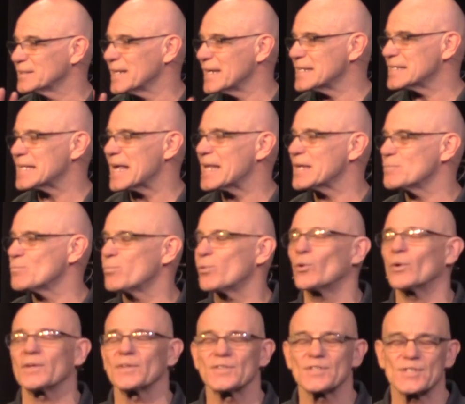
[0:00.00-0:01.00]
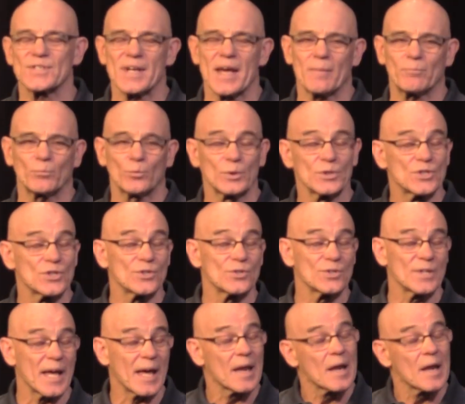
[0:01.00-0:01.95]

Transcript: Take that important step. Would you do